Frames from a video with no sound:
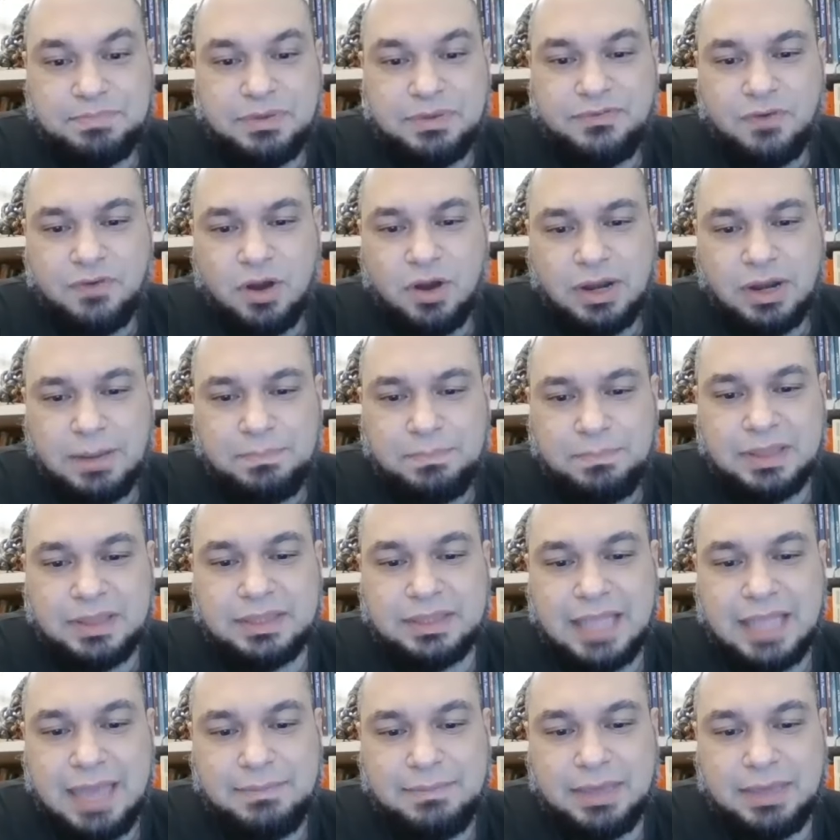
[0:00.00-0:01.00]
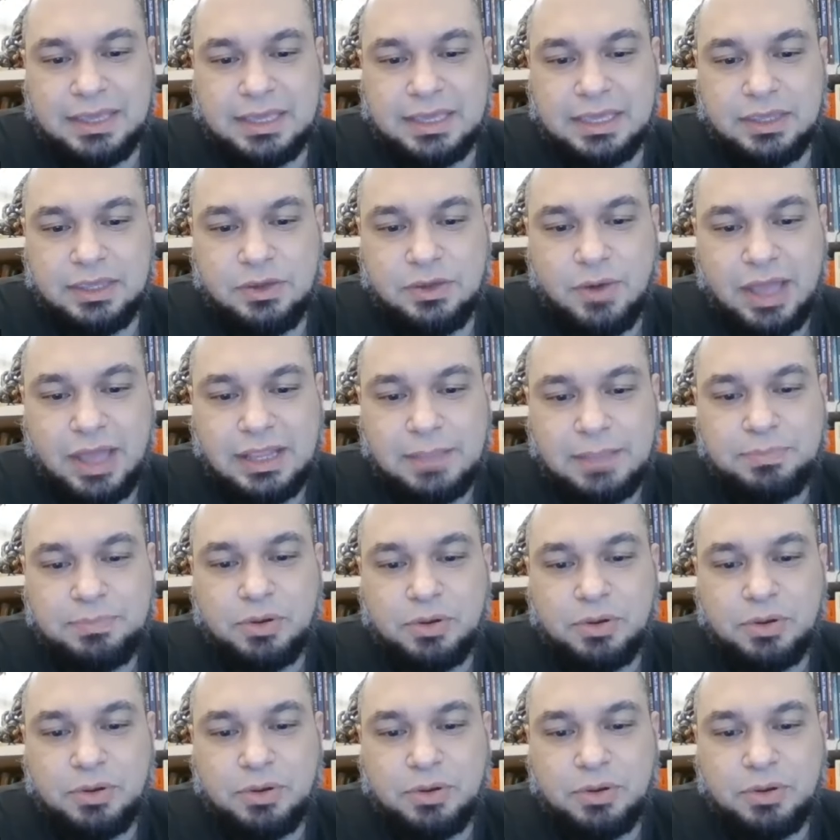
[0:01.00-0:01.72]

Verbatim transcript: before the pandemic, you had a